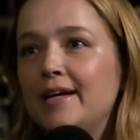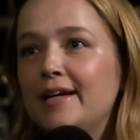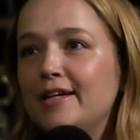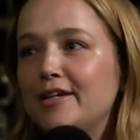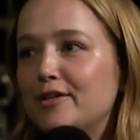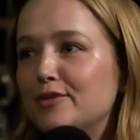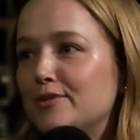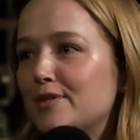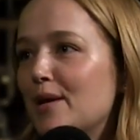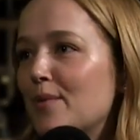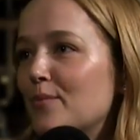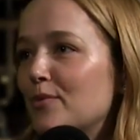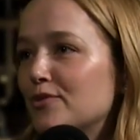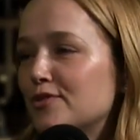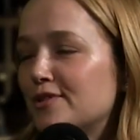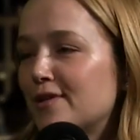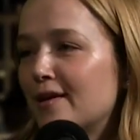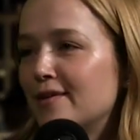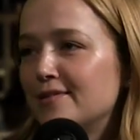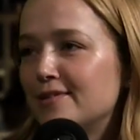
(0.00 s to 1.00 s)
you know
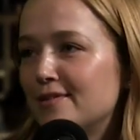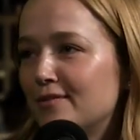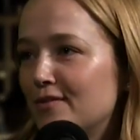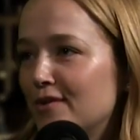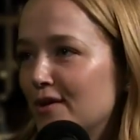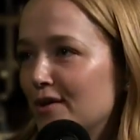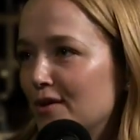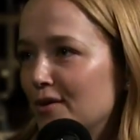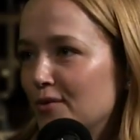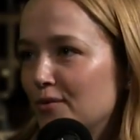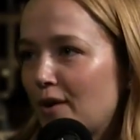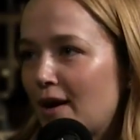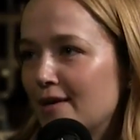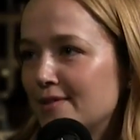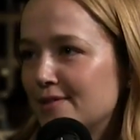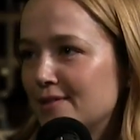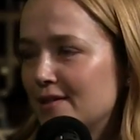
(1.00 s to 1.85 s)
10% of the rise